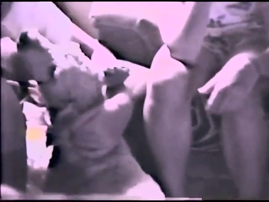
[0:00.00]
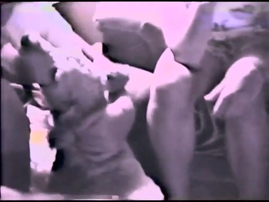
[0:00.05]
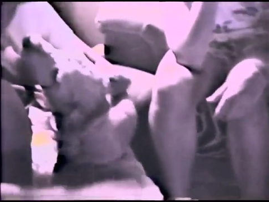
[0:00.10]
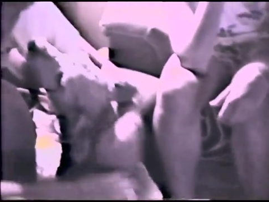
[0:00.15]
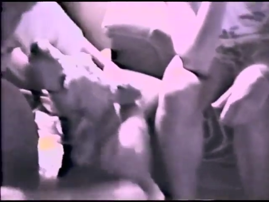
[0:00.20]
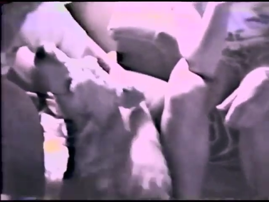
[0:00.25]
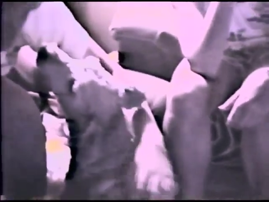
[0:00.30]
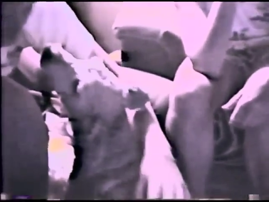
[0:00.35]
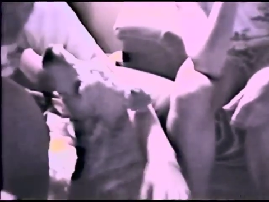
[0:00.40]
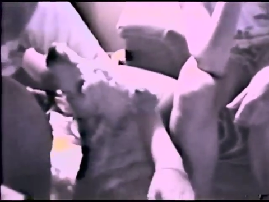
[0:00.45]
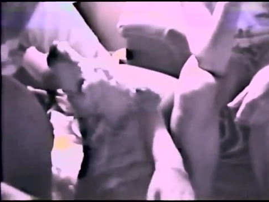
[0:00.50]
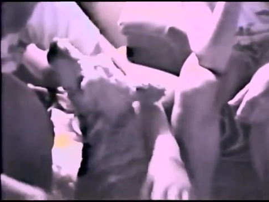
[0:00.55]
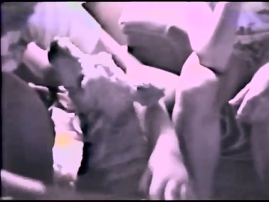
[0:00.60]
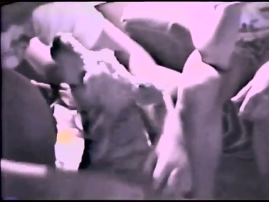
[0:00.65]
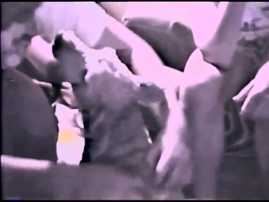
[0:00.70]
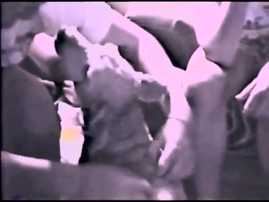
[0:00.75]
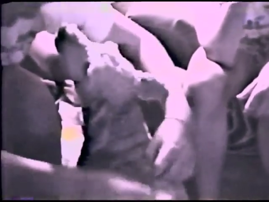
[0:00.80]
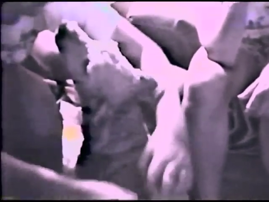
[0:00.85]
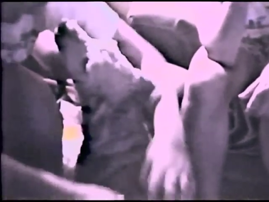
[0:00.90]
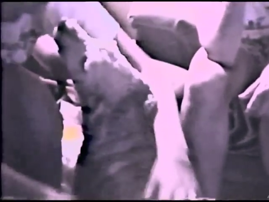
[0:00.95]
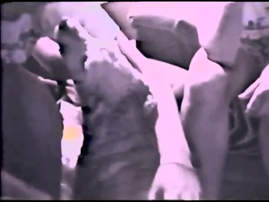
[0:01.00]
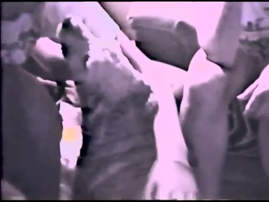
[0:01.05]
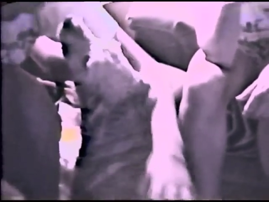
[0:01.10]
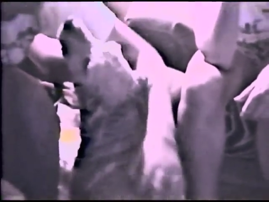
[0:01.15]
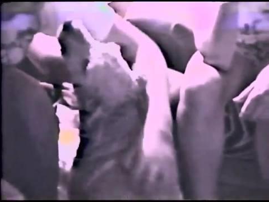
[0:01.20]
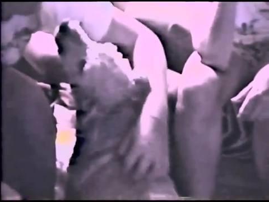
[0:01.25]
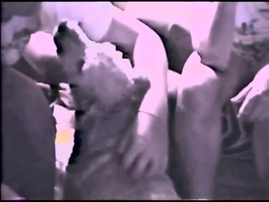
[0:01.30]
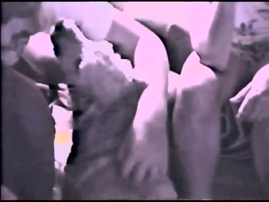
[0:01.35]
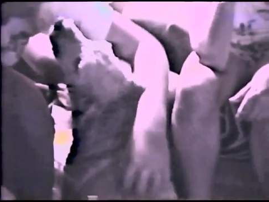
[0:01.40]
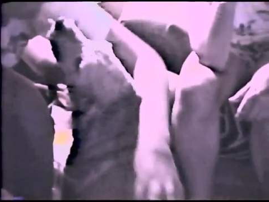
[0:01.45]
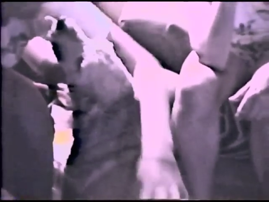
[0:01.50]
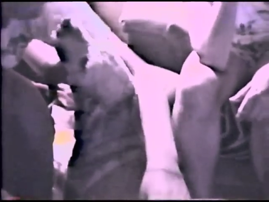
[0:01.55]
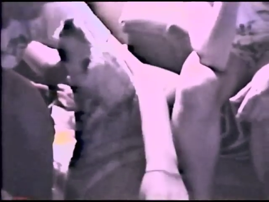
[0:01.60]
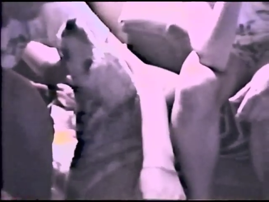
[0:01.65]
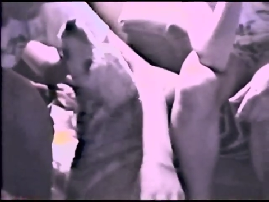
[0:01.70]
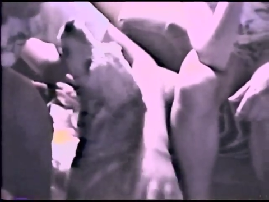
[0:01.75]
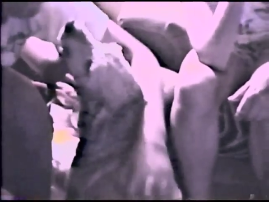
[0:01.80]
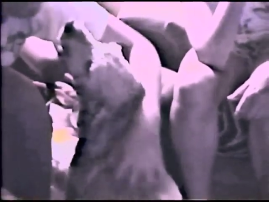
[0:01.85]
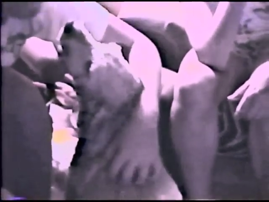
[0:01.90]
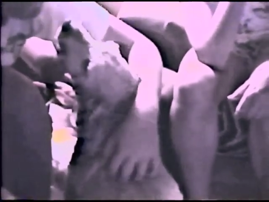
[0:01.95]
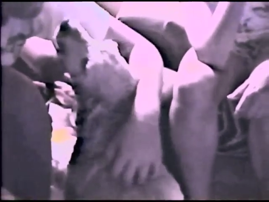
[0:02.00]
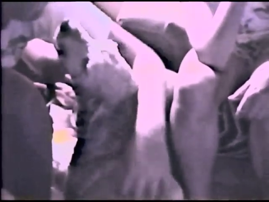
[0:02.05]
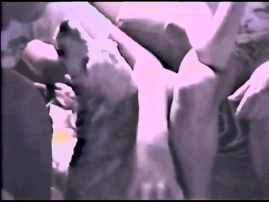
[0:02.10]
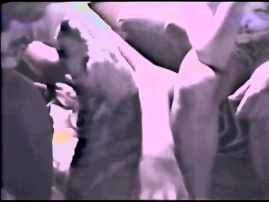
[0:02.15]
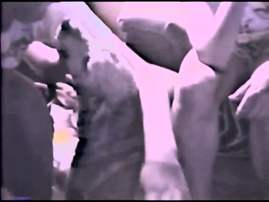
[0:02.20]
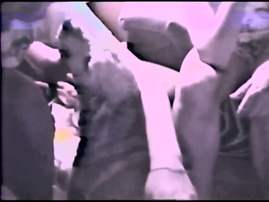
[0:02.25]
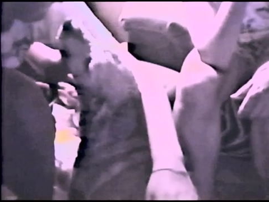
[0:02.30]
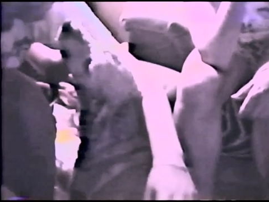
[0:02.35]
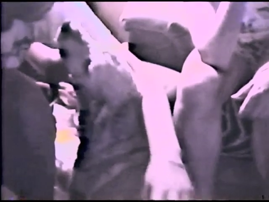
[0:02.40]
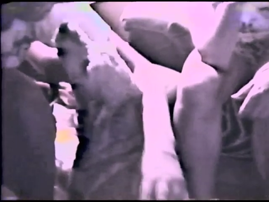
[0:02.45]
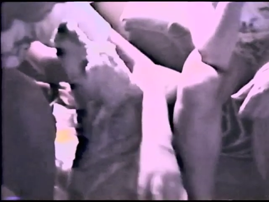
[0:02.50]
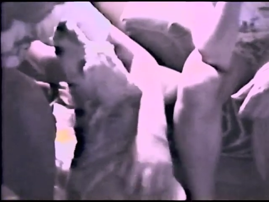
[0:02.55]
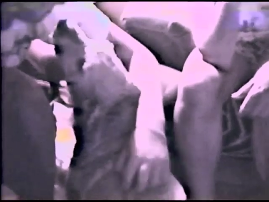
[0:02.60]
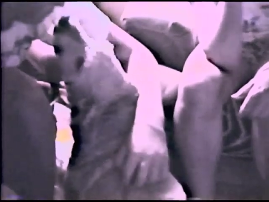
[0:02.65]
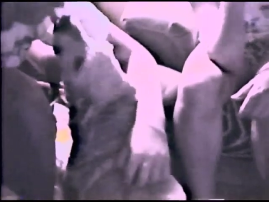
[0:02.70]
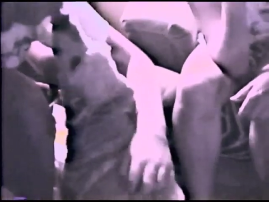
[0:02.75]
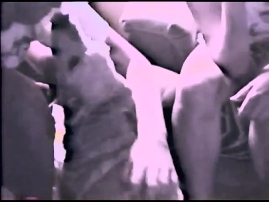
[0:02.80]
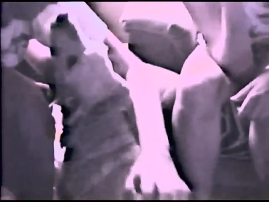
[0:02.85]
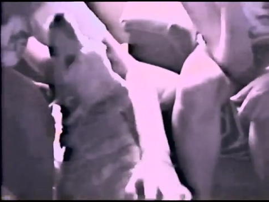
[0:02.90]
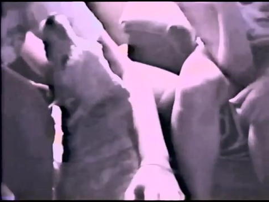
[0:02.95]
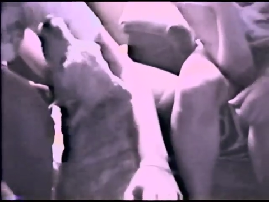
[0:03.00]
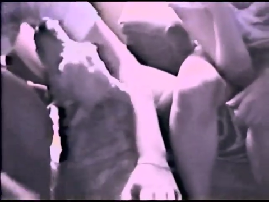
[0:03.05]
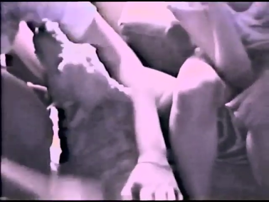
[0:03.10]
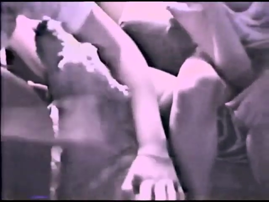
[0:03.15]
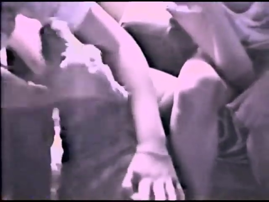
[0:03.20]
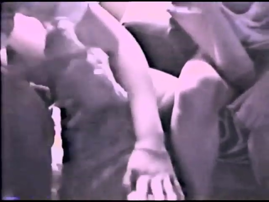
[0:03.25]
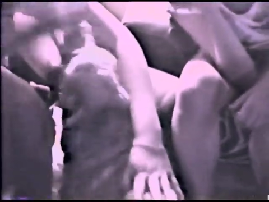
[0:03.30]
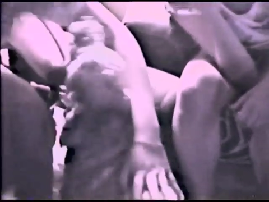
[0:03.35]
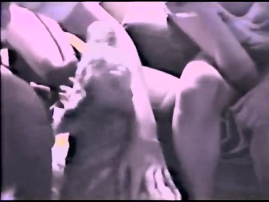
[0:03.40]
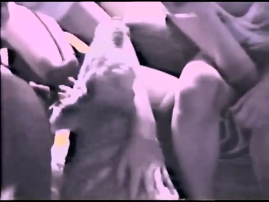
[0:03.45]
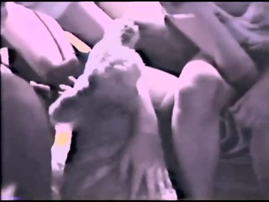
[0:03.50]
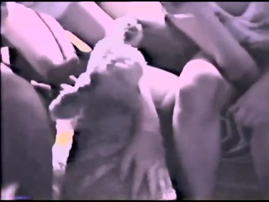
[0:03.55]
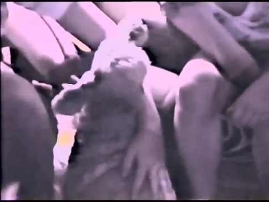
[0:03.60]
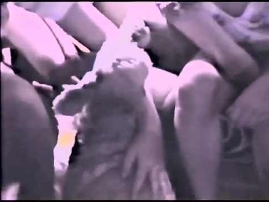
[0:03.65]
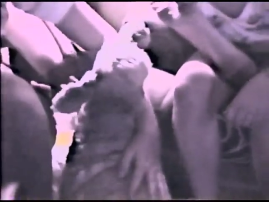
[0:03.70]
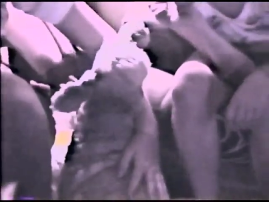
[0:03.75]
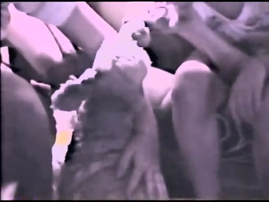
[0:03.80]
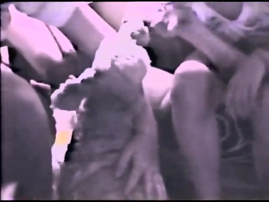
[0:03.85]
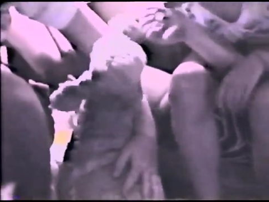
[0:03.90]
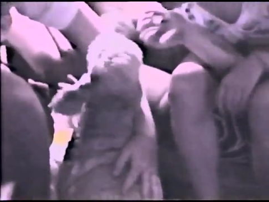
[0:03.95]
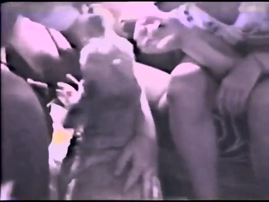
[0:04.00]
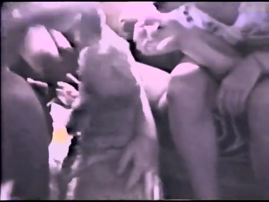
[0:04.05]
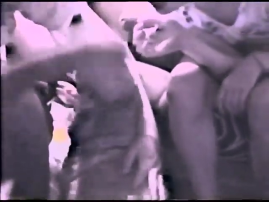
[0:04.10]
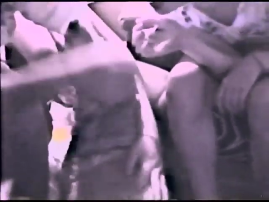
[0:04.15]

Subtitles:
No face is visible, so there are no lips to read.